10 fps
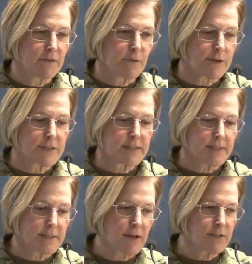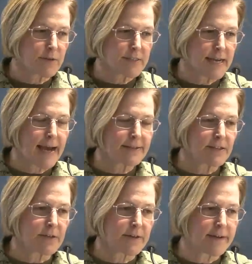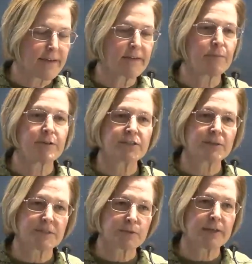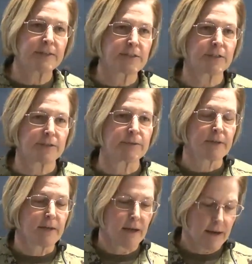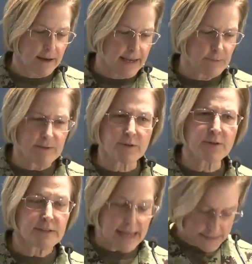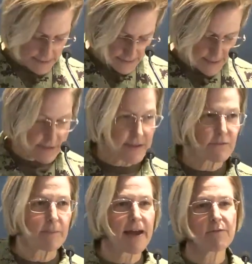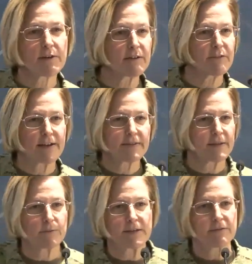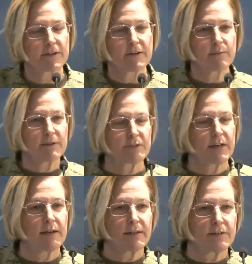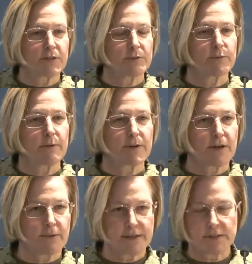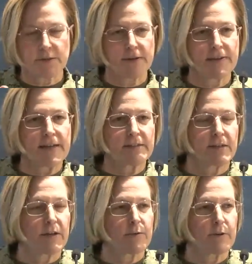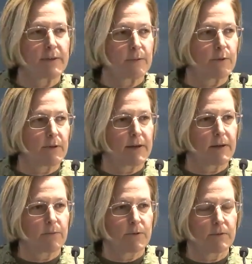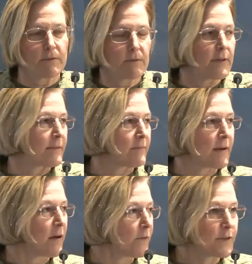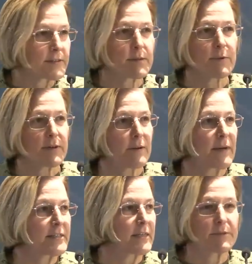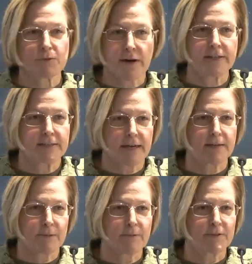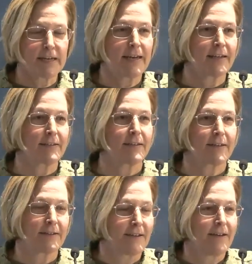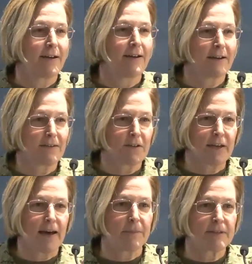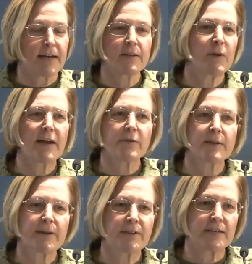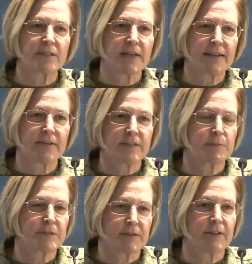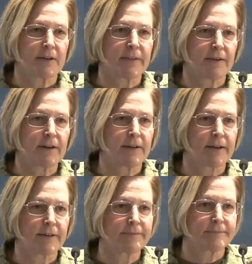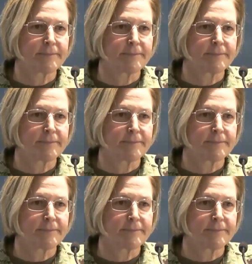forces, also at the tactical, and then the bridging between the two? Uh, and we've learned lessons, I think, from every event that we've uh, we've done in terms of where we're going. So I think that's another one that we'll, uh, we'll that hopefully someone on my team is writing down and we will take and uh, uh, and look at. But I, we, I don't think we have anything anything specific on that right now.